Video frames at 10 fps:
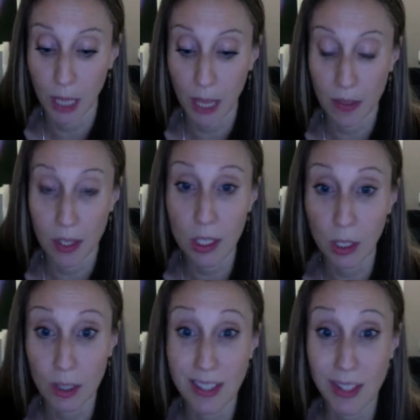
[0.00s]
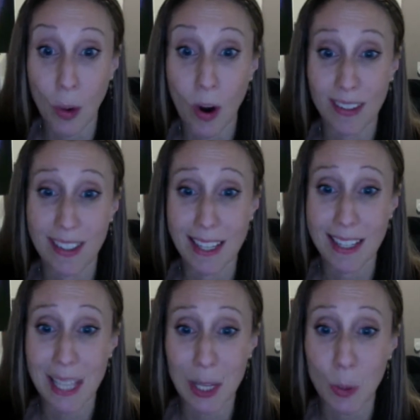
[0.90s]
And this Zohar
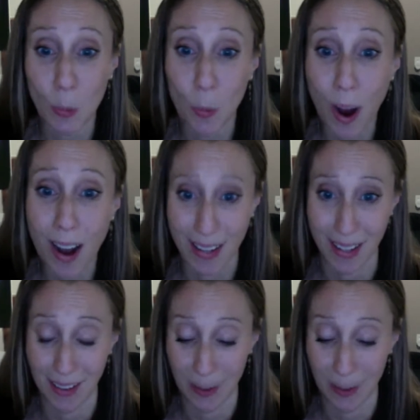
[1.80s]
tells us why.